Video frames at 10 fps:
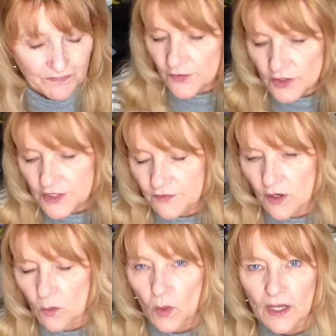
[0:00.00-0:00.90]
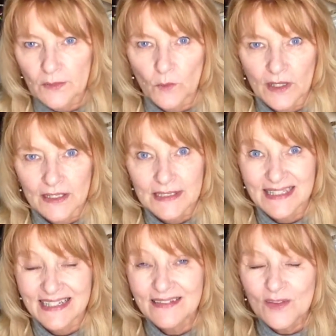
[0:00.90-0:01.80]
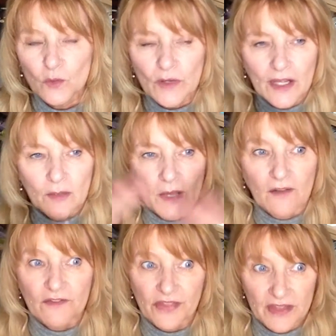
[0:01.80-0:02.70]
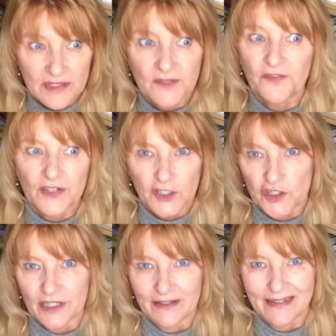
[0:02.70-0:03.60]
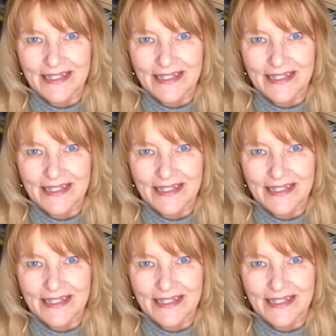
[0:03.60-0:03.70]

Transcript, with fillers: First of all, one was, in the realm of this fiction,